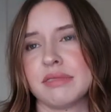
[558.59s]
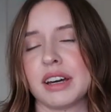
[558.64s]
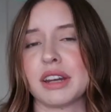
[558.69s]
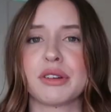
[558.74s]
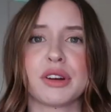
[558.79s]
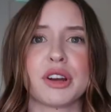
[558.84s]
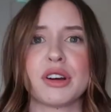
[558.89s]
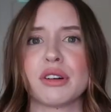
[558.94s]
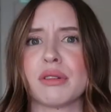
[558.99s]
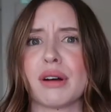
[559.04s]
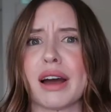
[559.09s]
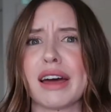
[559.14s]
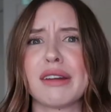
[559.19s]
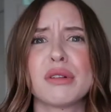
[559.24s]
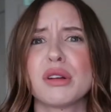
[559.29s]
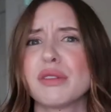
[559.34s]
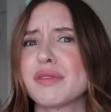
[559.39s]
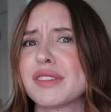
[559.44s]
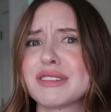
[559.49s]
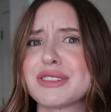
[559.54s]
I don't know. I
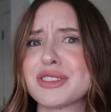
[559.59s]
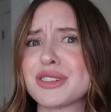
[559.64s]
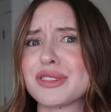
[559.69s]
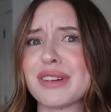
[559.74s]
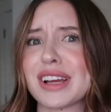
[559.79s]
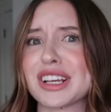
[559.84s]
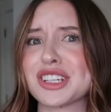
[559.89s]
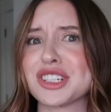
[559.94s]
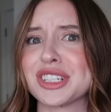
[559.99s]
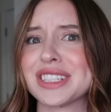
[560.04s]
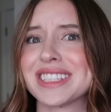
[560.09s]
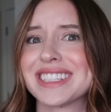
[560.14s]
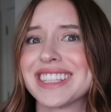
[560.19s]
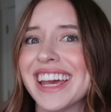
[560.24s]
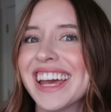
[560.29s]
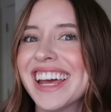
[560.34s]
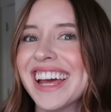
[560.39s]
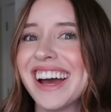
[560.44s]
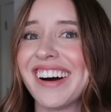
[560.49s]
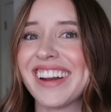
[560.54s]
don't know if there's directions
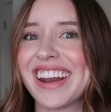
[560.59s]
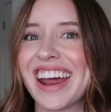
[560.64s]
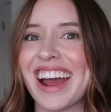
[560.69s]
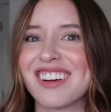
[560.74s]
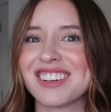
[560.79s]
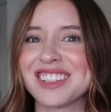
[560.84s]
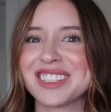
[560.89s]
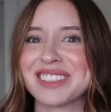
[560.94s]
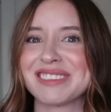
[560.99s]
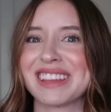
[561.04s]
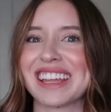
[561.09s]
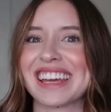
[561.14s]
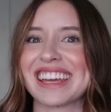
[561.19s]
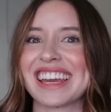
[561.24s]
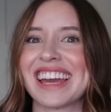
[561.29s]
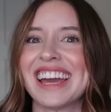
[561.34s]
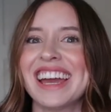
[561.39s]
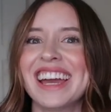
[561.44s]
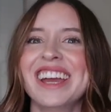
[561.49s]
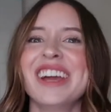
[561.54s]
on how to
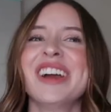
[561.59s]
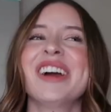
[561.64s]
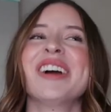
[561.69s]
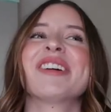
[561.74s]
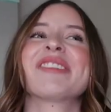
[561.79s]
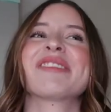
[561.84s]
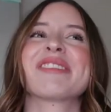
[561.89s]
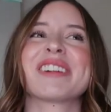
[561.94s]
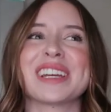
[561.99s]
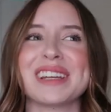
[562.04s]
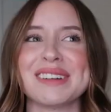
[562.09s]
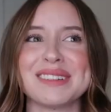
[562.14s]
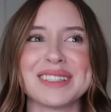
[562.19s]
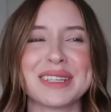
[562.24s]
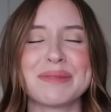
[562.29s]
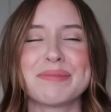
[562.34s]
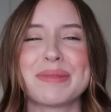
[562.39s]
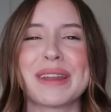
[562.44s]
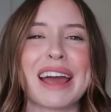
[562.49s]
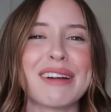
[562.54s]
like reuse
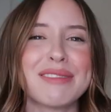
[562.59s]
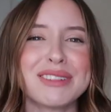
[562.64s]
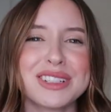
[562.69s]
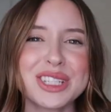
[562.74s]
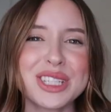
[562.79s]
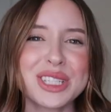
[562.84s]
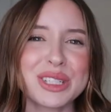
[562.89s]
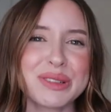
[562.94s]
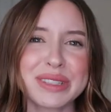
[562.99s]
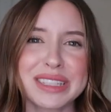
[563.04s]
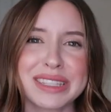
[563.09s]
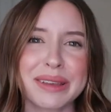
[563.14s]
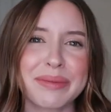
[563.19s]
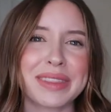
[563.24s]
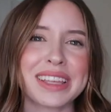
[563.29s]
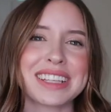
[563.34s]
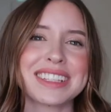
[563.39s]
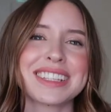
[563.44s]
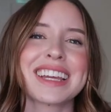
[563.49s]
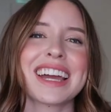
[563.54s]
it, but I would just use
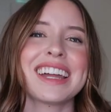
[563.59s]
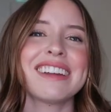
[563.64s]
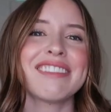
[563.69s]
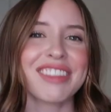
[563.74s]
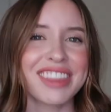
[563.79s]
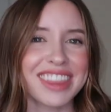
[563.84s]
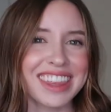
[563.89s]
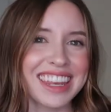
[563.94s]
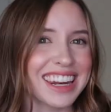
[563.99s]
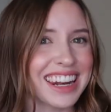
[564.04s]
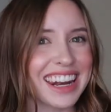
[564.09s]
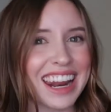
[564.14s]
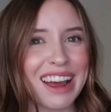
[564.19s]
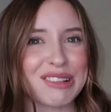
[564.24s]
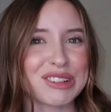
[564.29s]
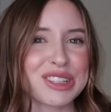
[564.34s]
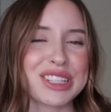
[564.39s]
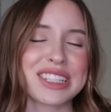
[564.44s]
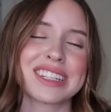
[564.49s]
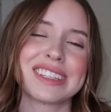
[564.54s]
something to kind of thin it
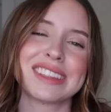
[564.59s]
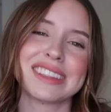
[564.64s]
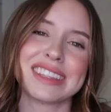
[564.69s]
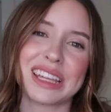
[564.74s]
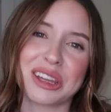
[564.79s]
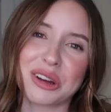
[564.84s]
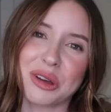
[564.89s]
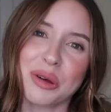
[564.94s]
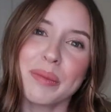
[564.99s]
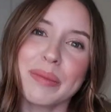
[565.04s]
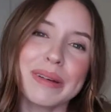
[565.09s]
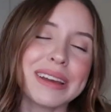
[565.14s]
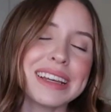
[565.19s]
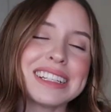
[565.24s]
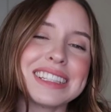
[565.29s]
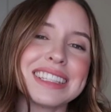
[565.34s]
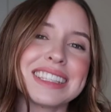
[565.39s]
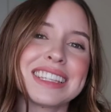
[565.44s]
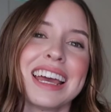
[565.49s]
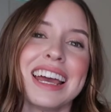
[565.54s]
out just a little
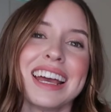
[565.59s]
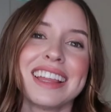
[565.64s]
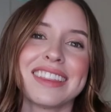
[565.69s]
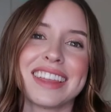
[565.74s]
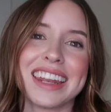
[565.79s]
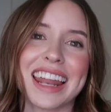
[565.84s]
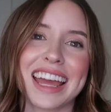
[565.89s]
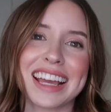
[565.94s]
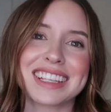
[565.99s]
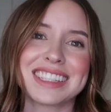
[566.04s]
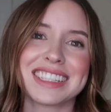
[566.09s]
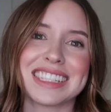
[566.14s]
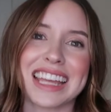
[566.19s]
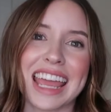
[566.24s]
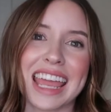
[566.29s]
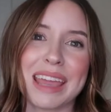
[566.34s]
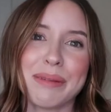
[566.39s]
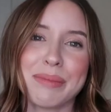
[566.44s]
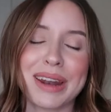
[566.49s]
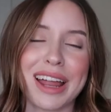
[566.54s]
bit the next
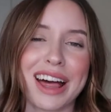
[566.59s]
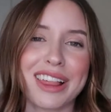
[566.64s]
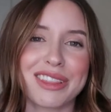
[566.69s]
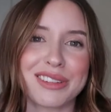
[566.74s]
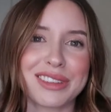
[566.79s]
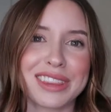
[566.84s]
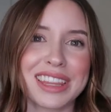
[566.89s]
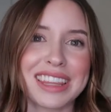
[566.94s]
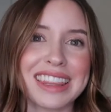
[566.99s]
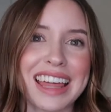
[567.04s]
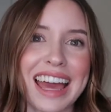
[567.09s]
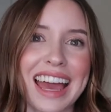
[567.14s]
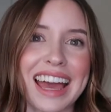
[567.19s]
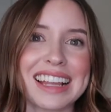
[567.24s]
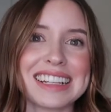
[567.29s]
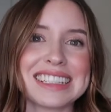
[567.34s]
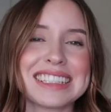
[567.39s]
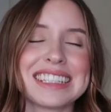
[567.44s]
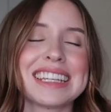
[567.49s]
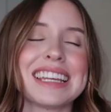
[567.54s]
day. But other than
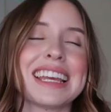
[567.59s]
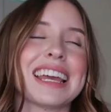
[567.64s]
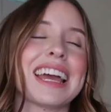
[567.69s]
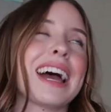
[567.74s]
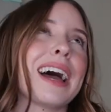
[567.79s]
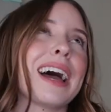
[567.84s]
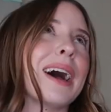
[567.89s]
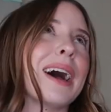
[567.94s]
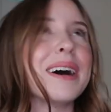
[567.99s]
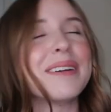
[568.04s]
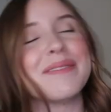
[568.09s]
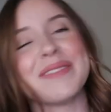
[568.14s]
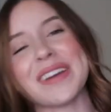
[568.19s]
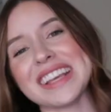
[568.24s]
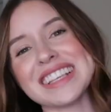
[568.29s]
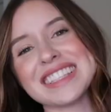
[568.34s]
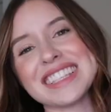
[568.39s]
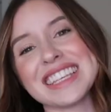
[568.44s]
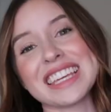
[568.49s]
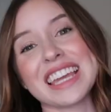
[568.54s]
that,
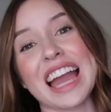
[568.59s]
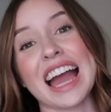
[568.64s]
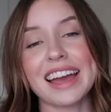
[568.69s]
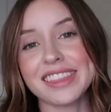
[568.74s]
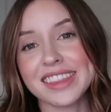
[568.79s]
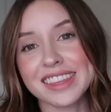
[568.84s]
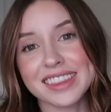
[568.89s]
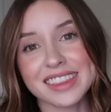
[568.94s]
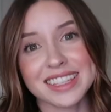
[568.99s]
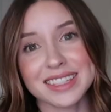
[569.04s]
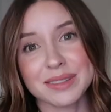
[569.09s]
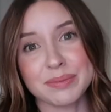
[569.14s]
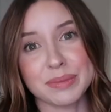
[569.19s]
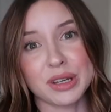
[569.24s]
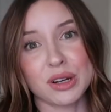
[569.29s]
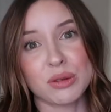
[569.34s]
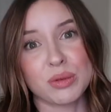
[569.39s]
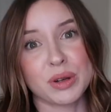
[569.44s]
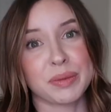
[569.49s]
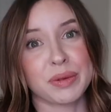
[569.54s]
amazing. I think this
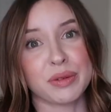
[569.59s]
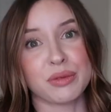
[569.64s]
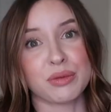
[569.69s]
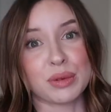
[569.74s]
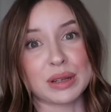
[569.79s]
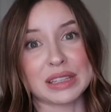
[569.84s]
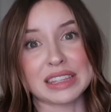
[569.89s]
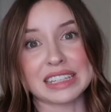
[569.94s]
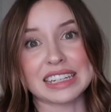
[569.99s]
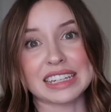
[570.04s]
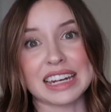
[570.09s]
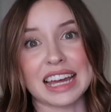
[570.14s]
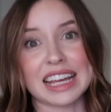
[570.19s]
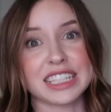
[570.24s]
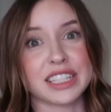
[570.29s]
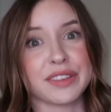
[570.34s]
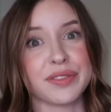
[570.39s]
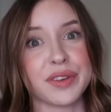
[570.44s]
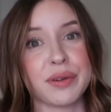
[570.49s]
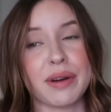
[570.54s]
meal would be really
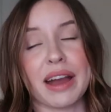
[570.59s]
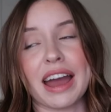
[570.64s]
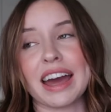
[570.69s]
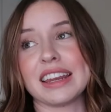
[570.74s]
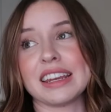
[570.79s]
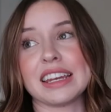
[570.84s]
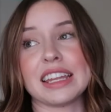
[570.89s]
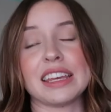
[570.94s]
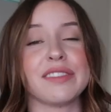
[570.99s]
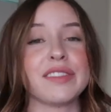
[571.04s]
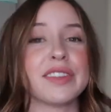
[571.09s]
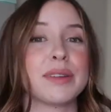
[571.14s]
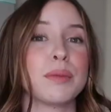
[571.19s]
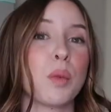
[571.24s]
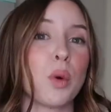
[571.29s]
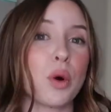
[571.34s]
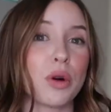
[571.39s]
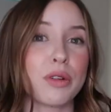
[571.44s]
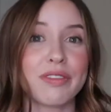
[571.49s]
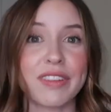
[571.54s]
nice if you added even
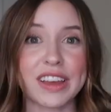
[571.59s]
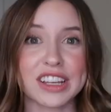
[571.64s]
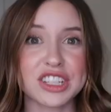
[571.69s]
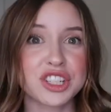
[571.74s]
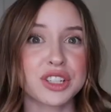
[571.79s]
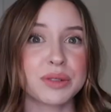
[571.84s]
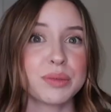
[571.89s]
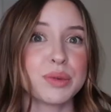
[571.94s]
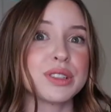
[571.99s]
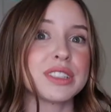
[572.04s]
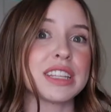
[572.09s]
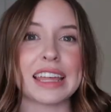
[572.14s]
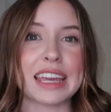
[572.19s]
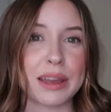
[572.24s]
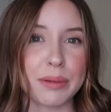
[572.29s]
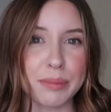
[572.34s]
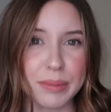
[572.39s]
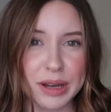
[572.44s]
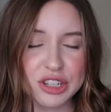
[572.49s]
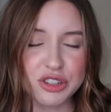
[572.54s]
more vegetables
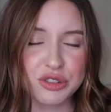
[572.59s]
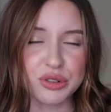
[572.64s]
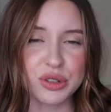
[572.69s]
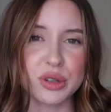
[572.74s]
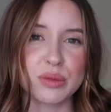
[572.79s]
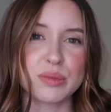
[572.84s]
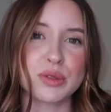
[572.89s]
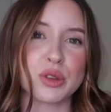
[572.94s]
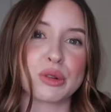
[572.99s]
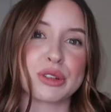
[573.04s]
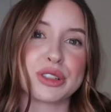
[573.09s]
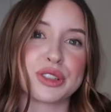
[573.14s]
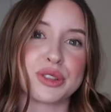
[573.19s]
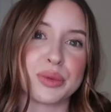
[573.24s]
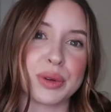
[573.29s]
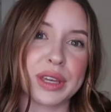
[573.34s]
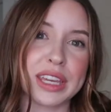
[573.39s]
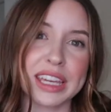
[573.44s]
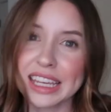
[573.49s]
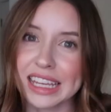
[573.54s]
like mushrooms or
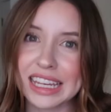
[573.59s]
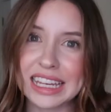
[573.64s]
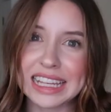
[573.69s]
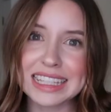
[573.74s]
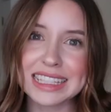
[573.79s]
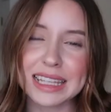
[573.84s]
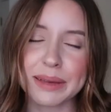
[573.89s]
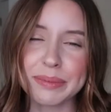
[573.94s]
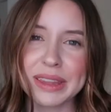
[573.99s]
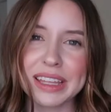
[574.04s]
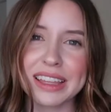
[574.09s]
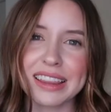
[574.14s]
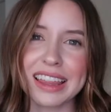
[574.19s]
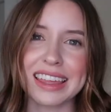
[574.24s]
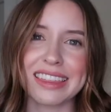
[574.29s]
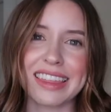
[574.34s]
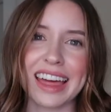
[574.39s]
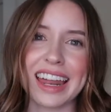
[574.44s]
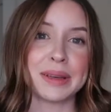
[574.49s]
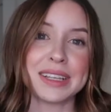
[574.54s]
zucchini, something like that.